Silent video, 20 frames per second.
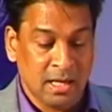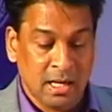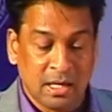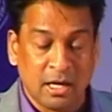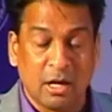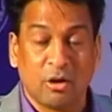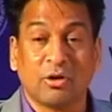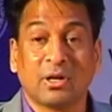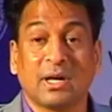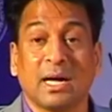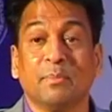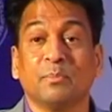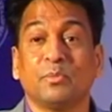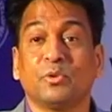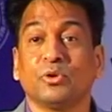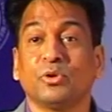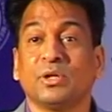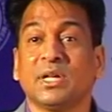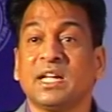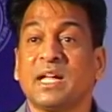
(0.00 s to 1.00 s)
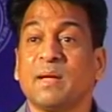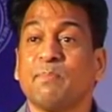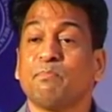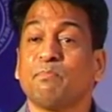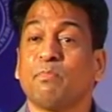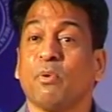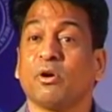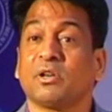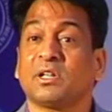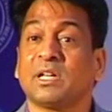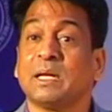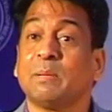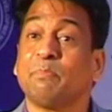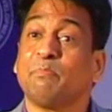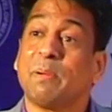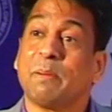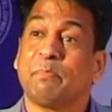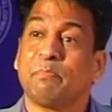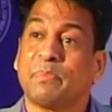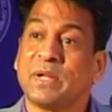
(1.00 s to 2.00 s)
Now come to the
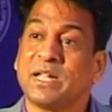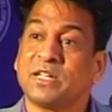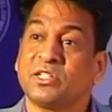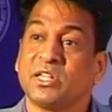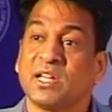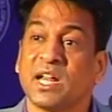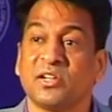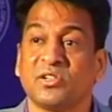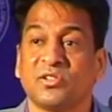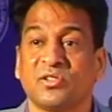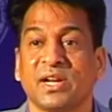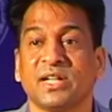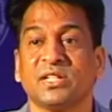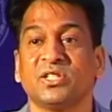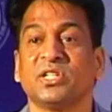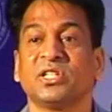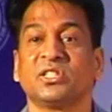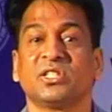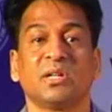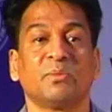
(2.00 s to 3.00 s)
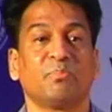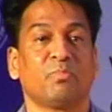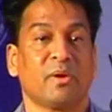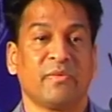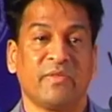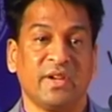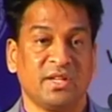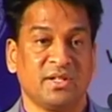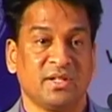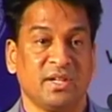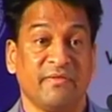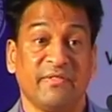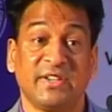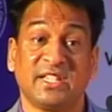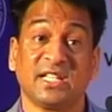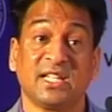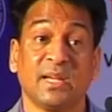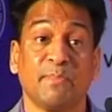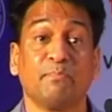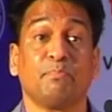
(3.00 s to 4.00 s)
important preparation and transition provision,
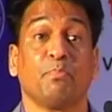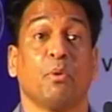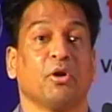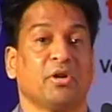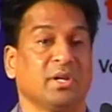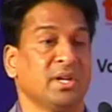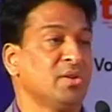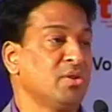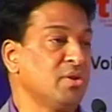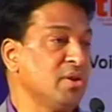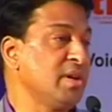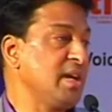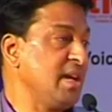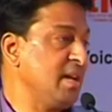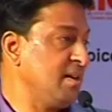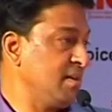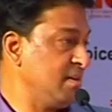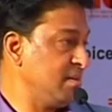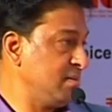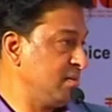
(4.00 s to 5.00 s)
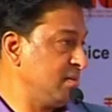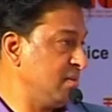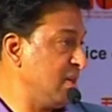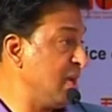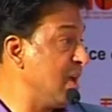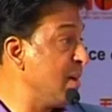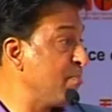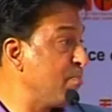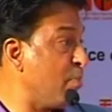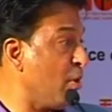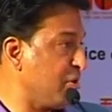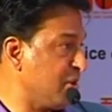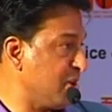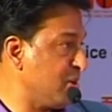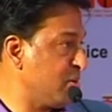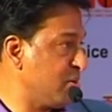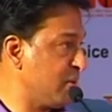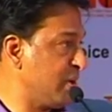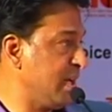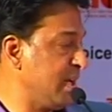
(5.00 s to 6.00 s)
which is important today.
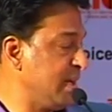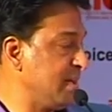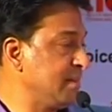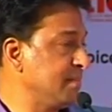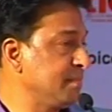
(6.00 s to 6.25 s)
Important today.